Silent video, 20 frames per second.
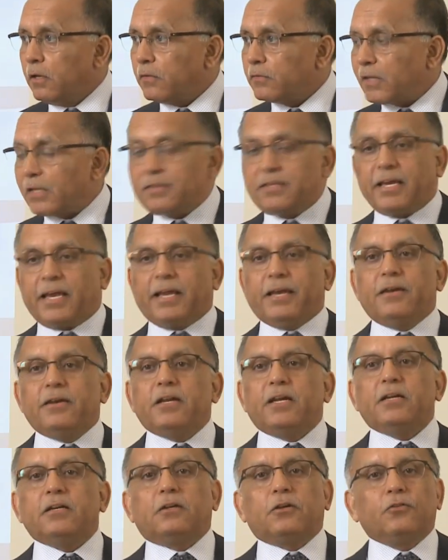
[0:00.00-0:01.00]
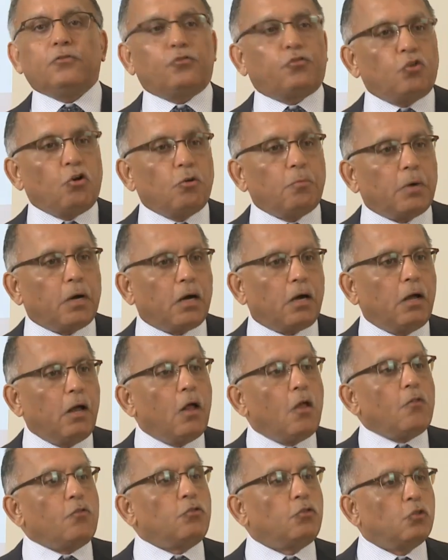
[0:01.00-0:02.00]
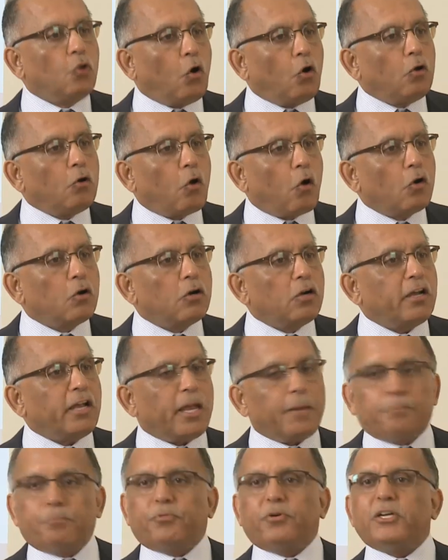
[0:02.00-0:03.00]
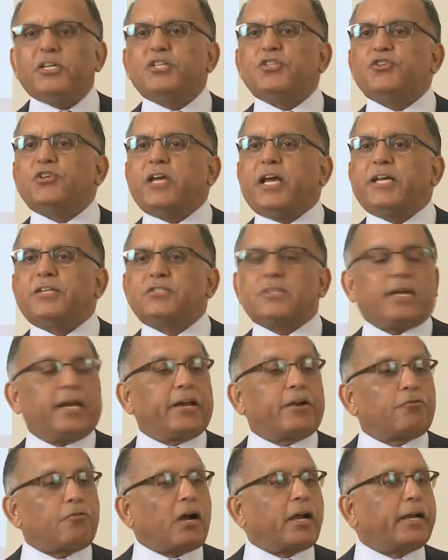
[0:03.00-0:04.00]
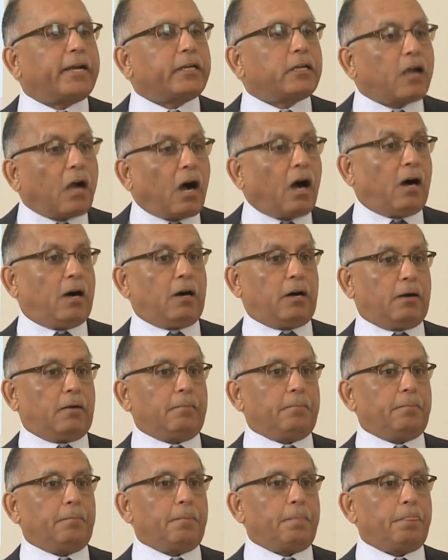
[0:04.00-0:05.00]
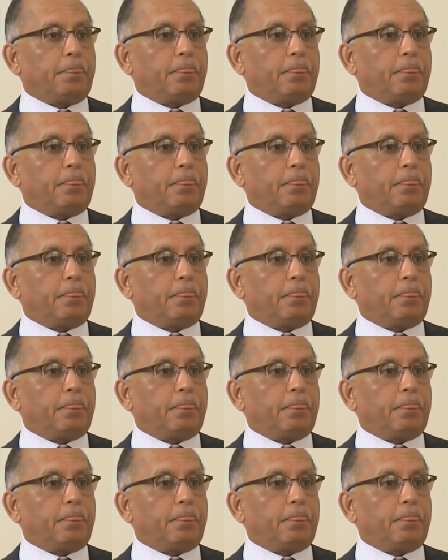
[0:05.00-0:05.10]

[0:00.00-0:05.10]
that the Indian consumer no longer appreciates a rugged car.